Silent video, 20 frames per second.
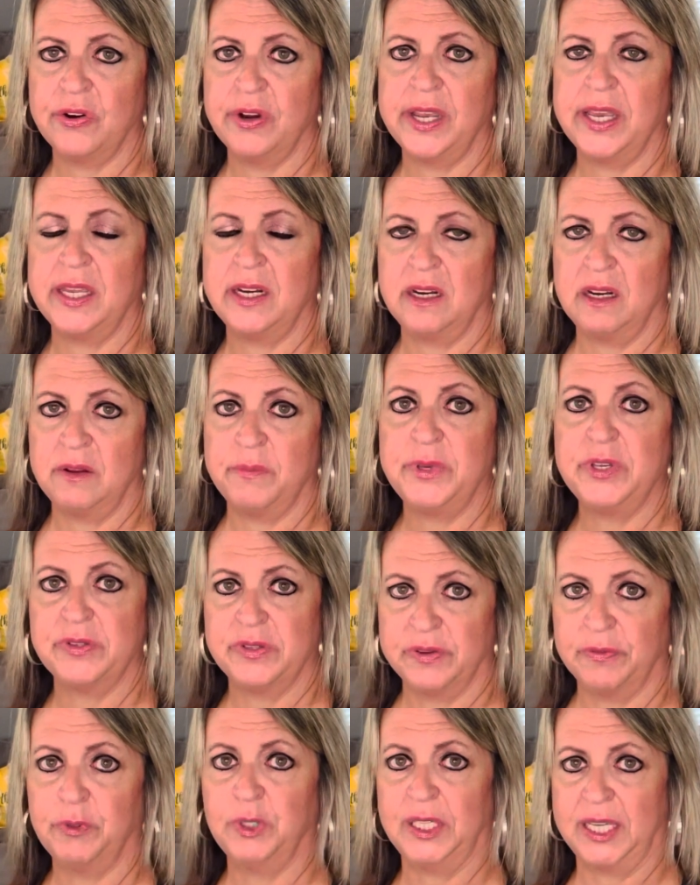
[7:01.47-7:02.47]
in an
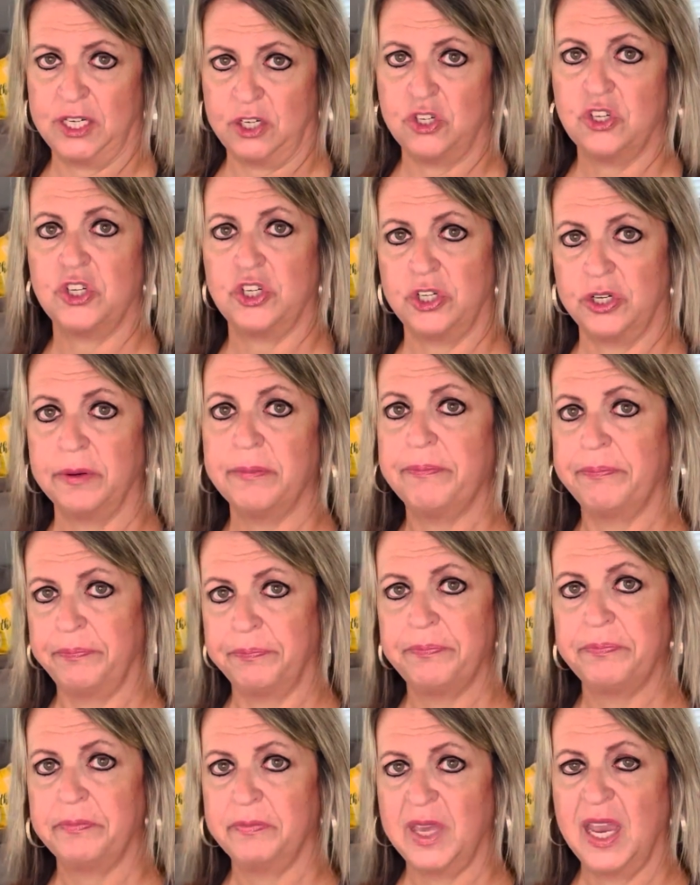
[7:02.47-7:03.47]
abusive relationship.
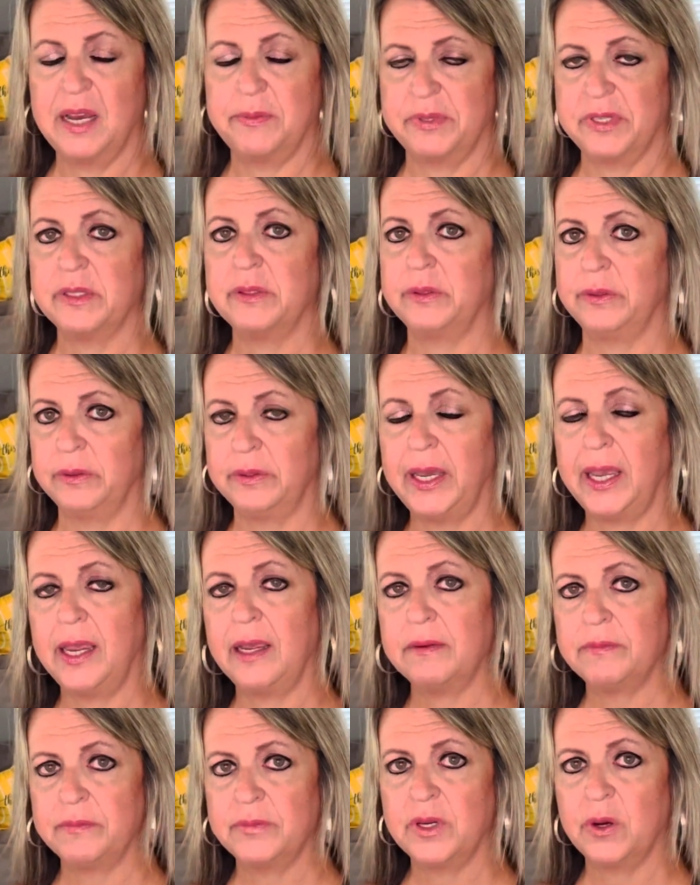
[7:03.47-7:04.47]
Absolutely.
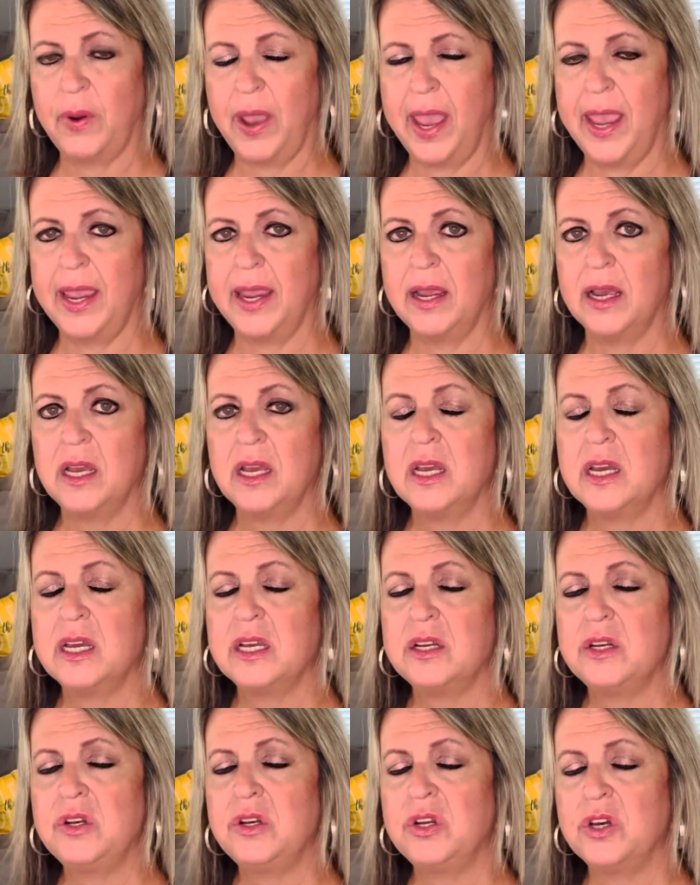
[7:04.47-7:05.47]
Okay.
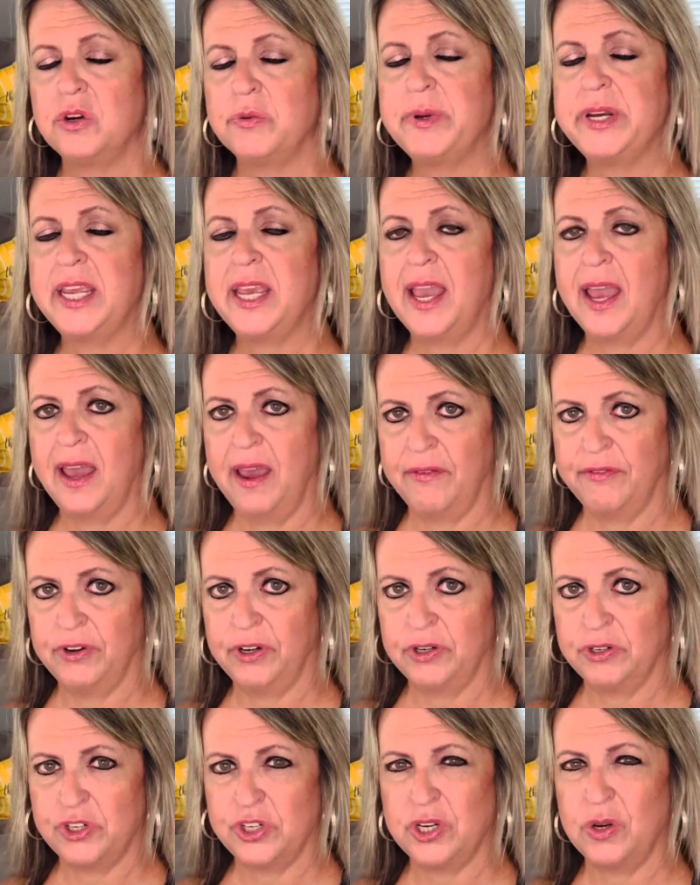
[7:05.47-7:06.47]
Nobody
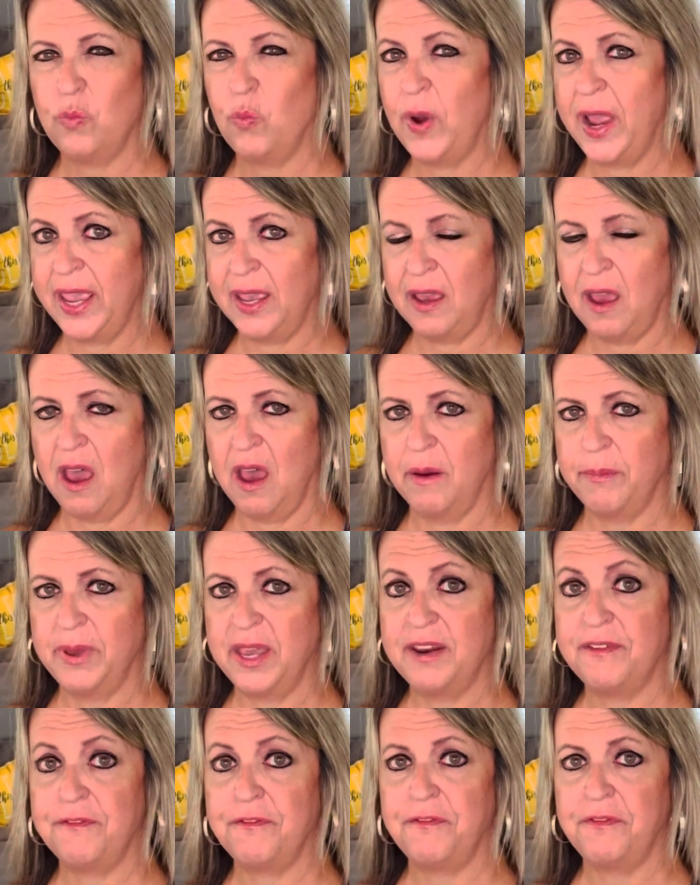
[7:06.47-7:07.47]
ever should wake up
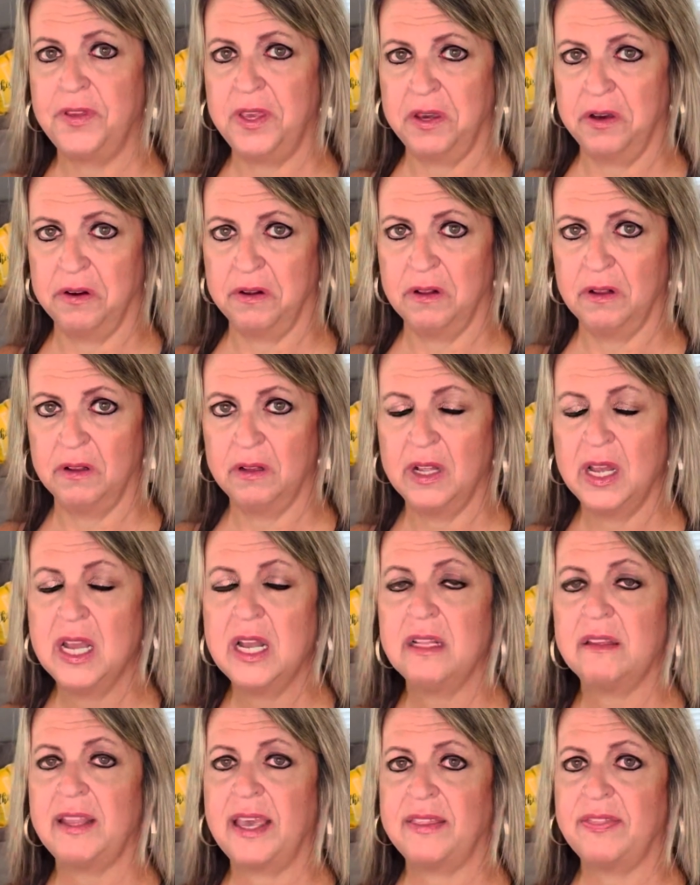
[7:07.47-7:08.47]
and feel
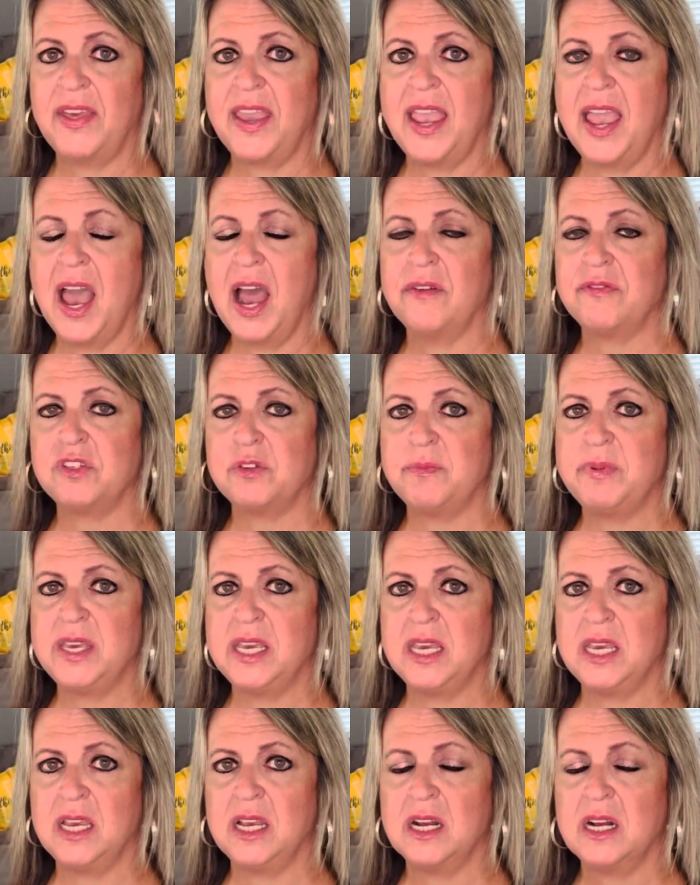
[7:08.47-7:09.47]
like they have to
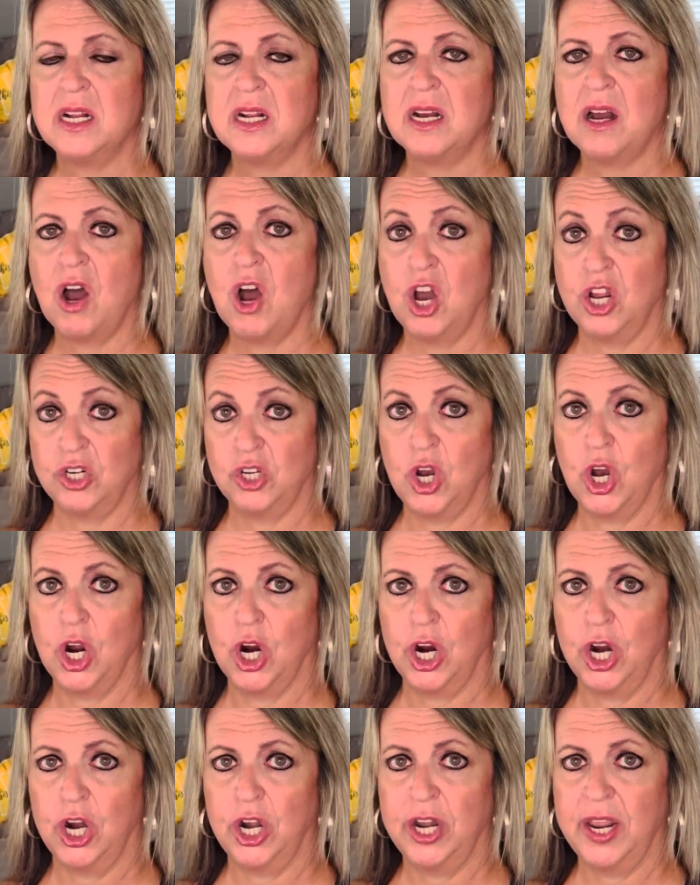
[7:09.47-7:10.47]
be on
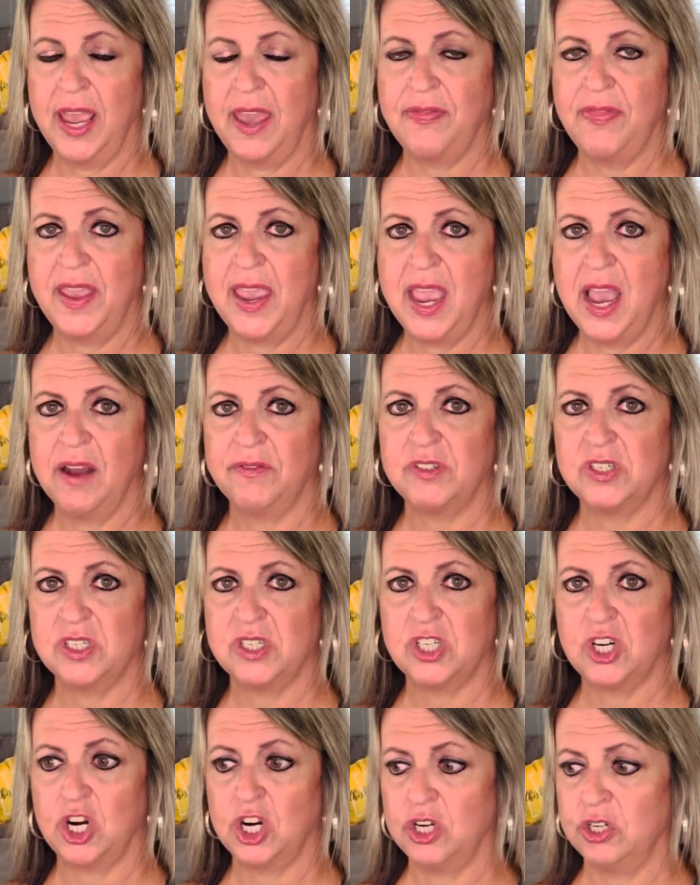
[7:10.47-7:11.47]
guard and they have to
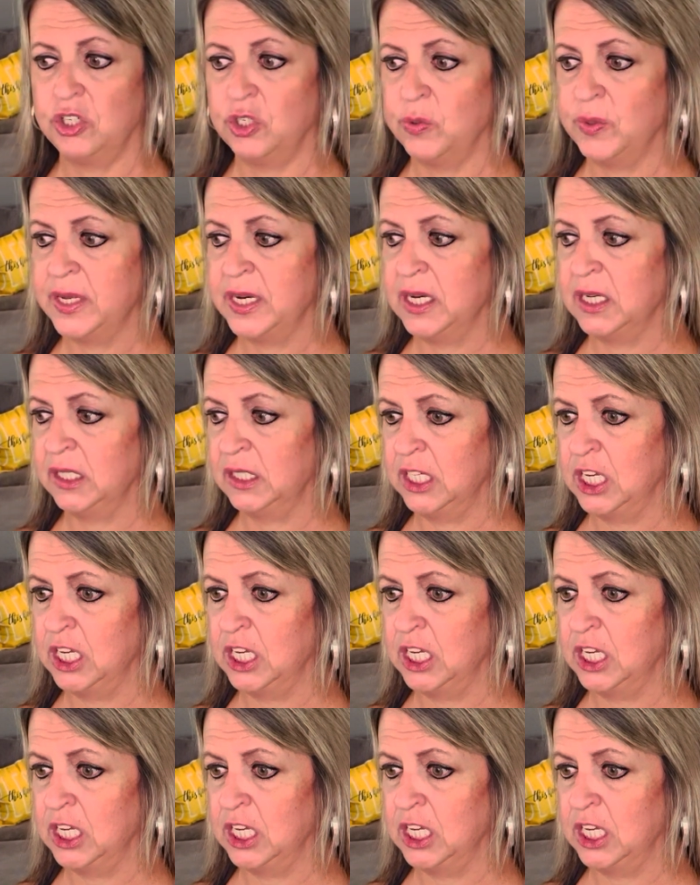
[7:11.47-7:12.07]
start doing,